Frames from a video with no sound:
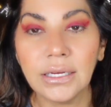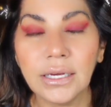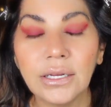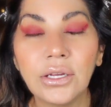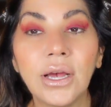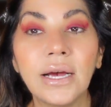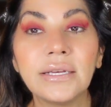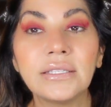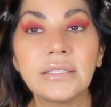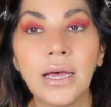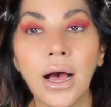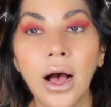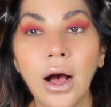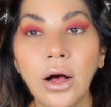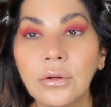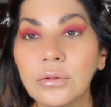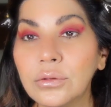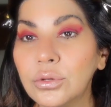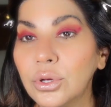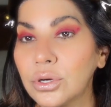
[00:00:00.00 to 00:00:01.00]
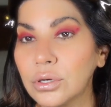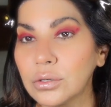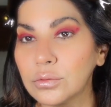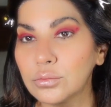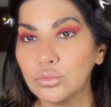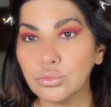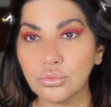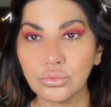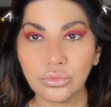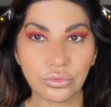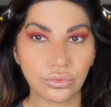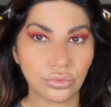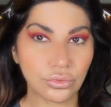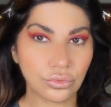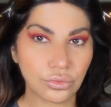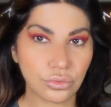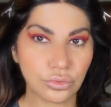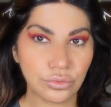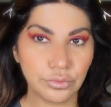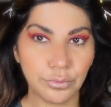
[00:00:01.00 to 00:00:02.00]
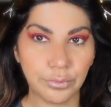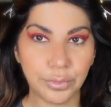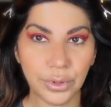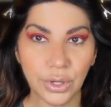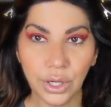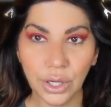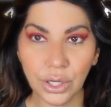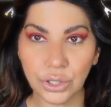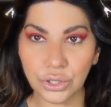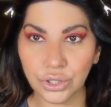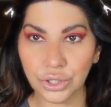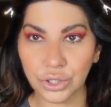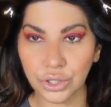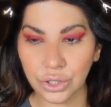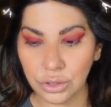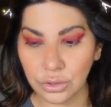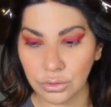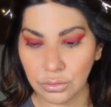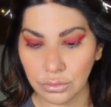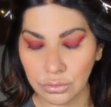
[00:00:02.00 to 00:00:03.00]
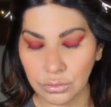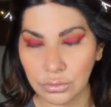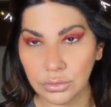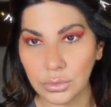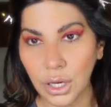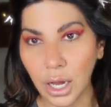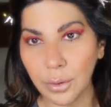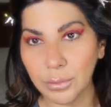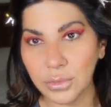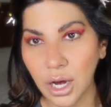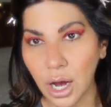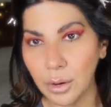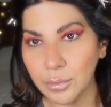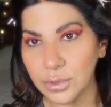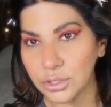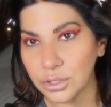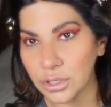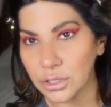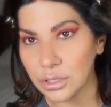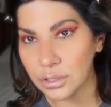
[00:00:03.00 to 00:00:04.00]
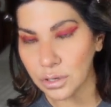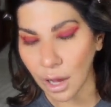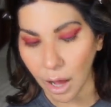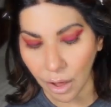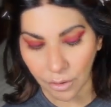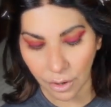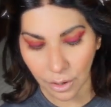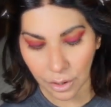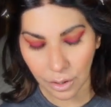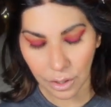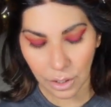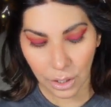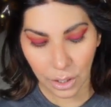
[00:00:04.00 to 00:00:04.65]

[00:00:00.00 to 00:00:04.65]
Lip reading: Can you guys tell? Look, bitch, I'm coming together.